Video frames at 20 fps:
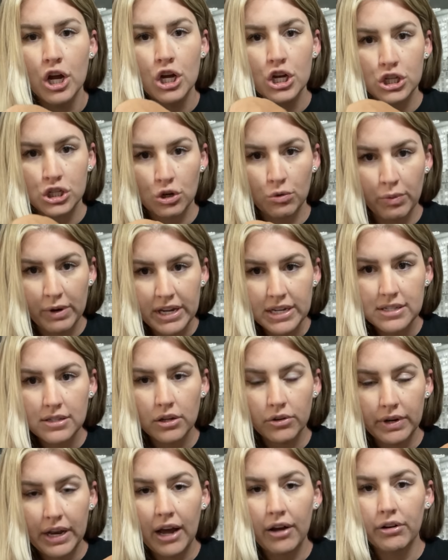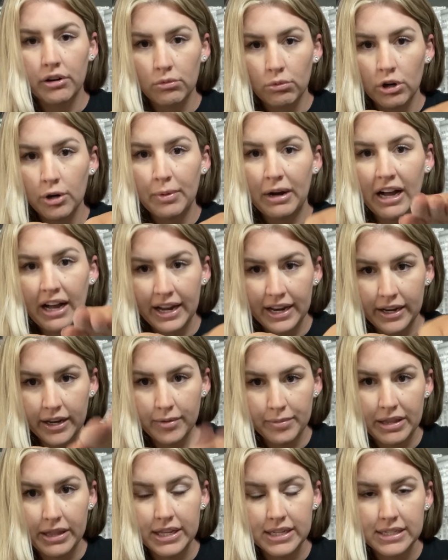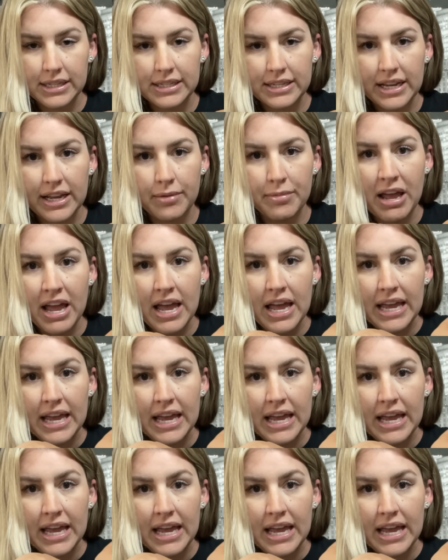So we slow down and we're behind him, and this is him.